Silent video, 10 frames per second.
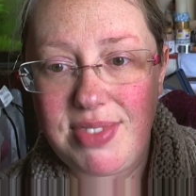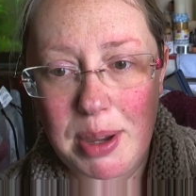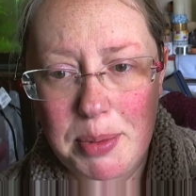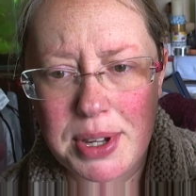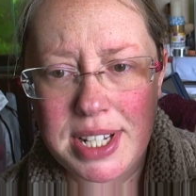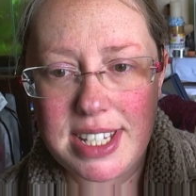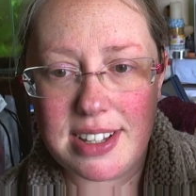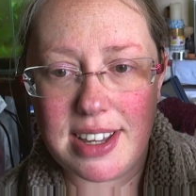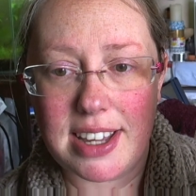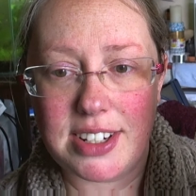I'm going
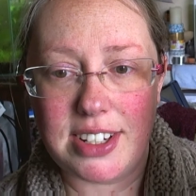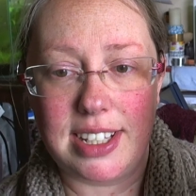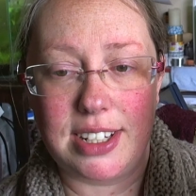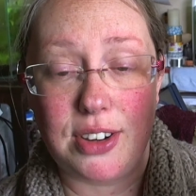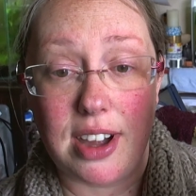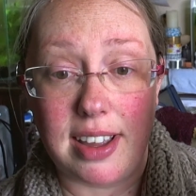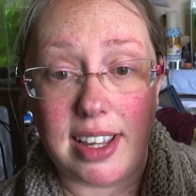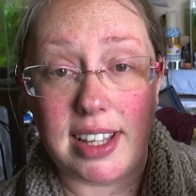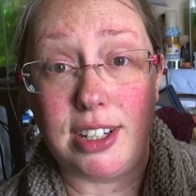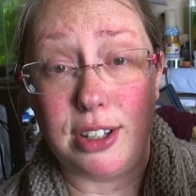to actually try
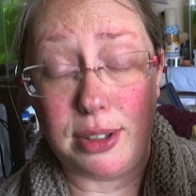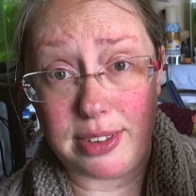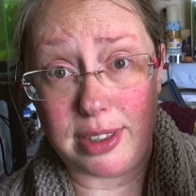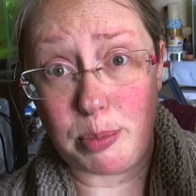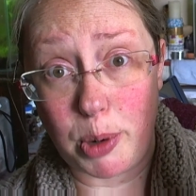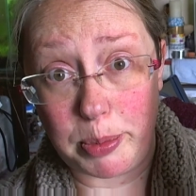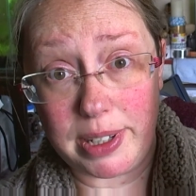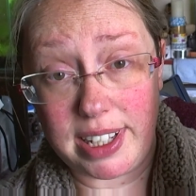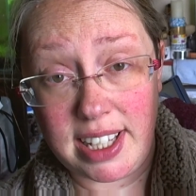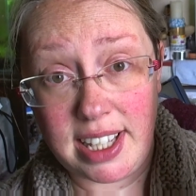and use this
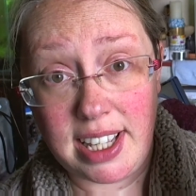properly.